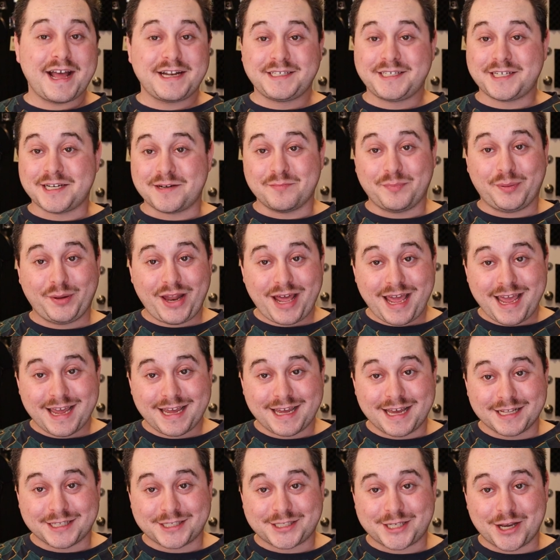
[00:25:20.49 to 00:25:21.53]
And in
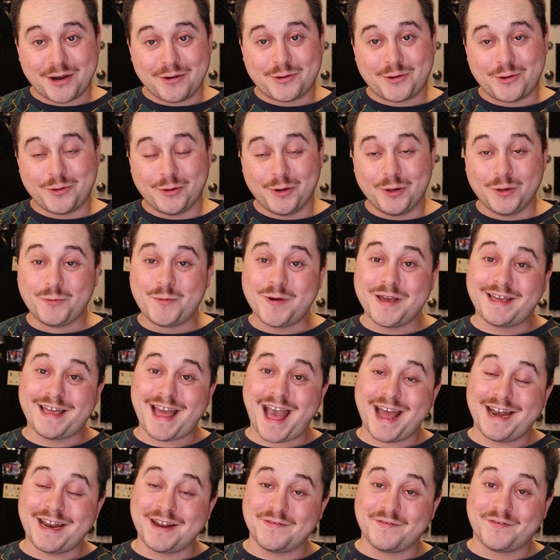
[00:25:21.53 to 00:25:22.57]
playing it so cool, we
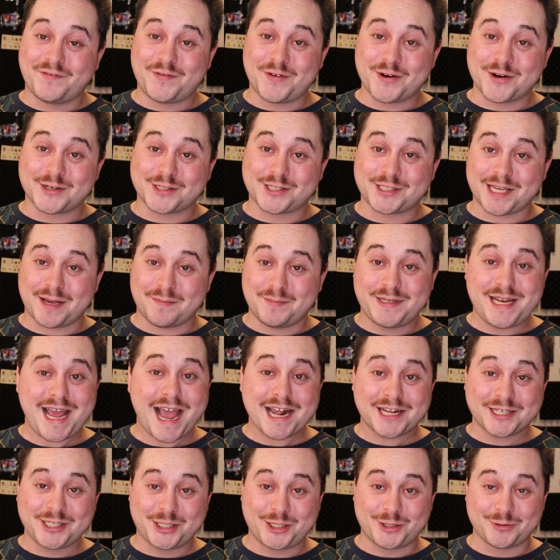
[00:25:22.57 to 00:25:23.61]
can infer
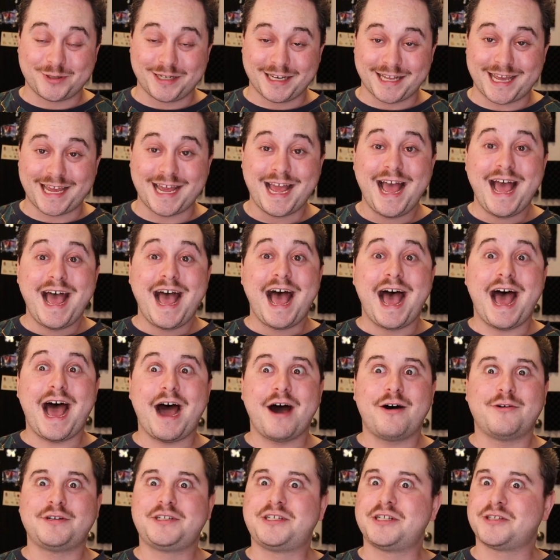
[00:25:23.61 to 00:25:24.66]
subtextually
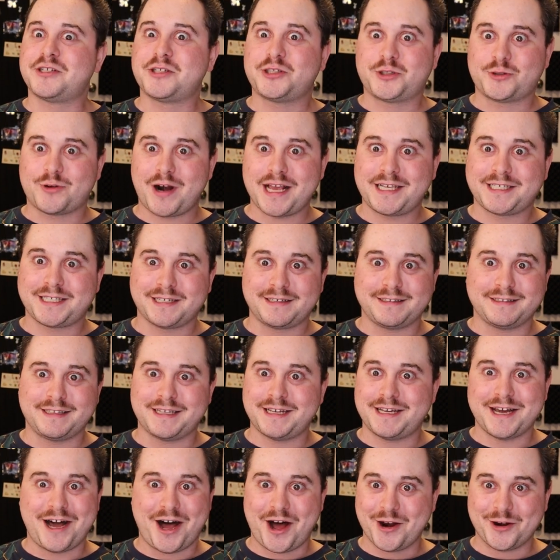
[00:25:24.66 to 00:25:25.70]
how distressing
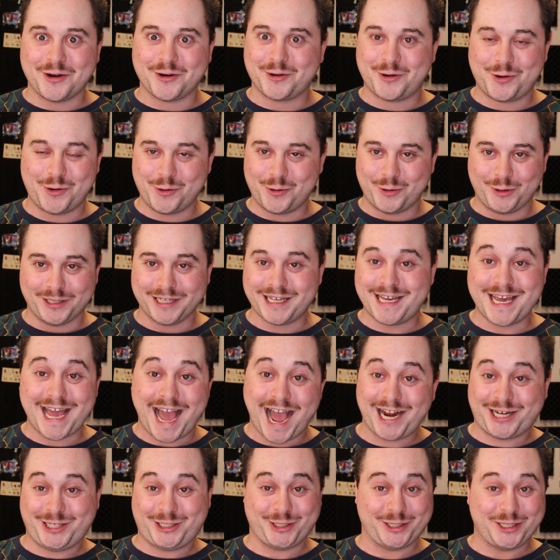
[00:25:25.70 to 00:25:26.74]
uncool he
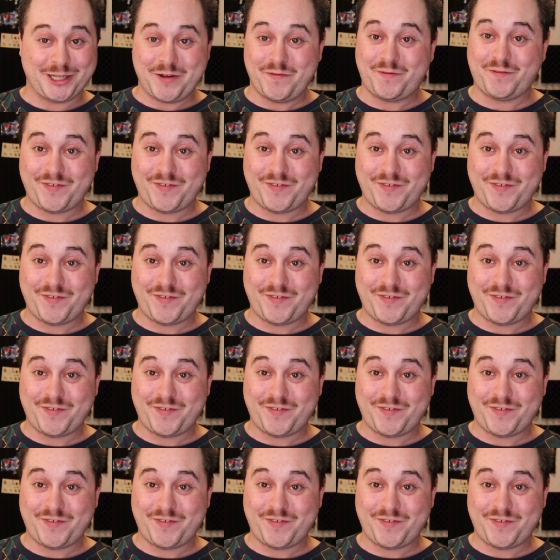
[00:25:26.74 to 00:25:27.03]
actually